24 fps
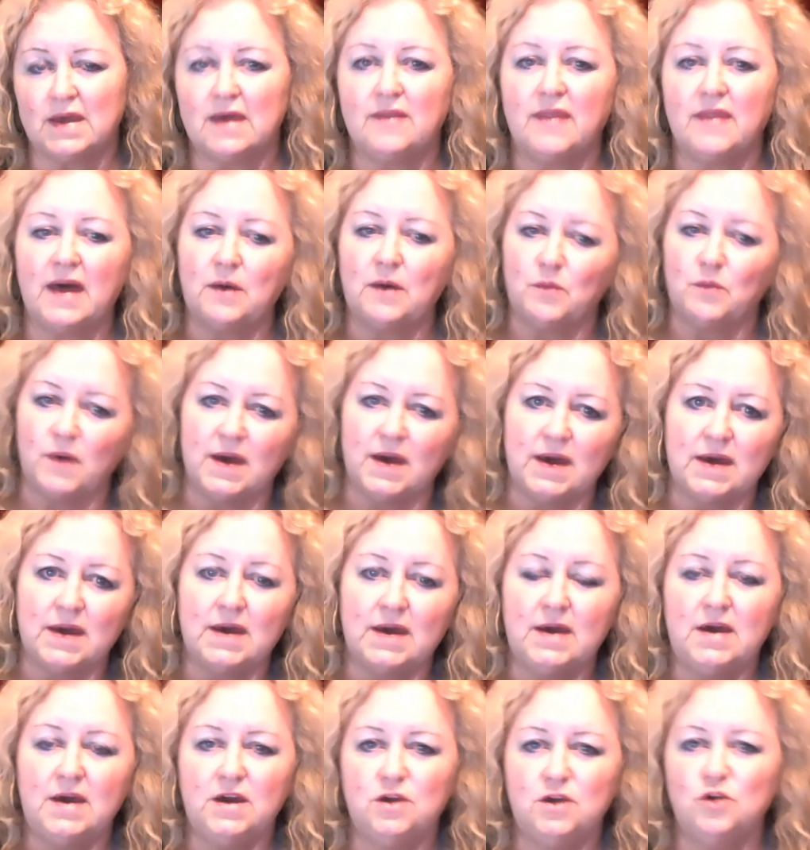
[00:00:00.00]
and that way
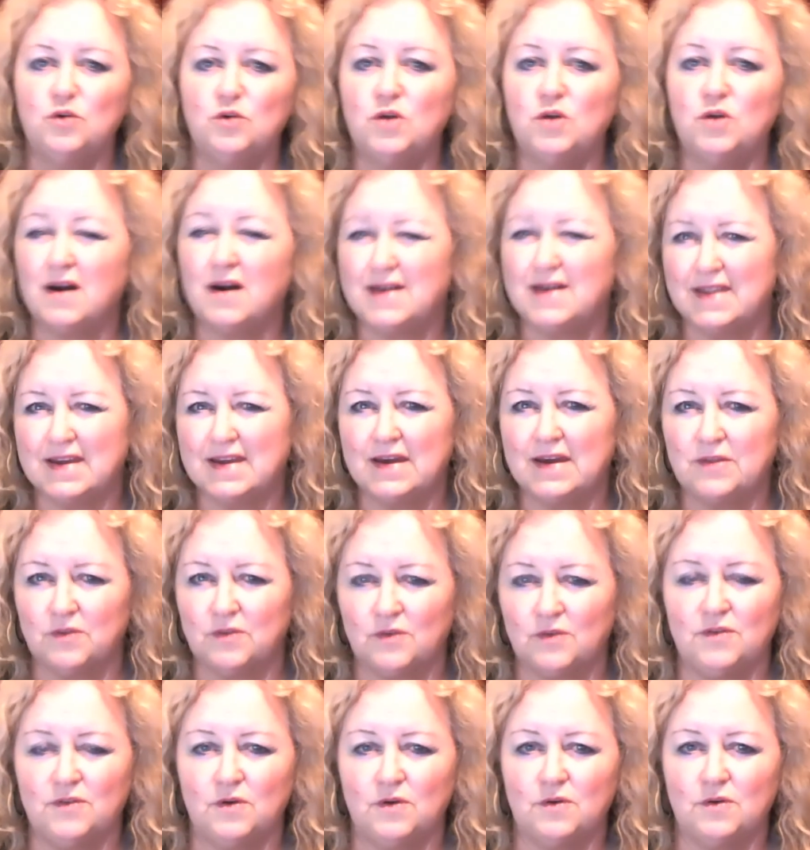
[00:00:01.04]
you're not going to get
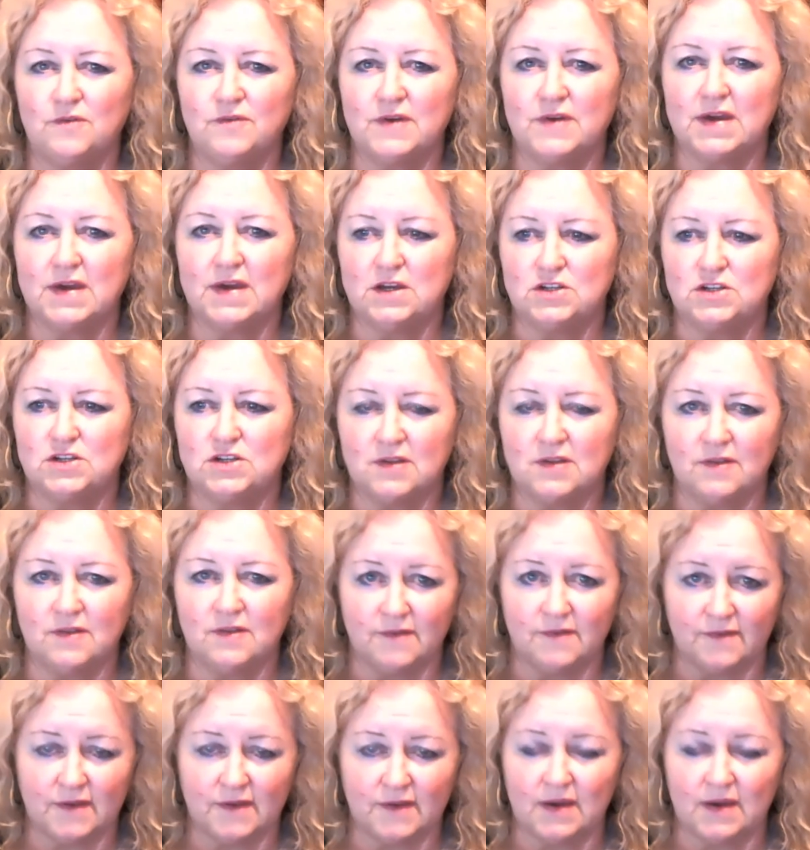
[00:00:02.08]
those notifications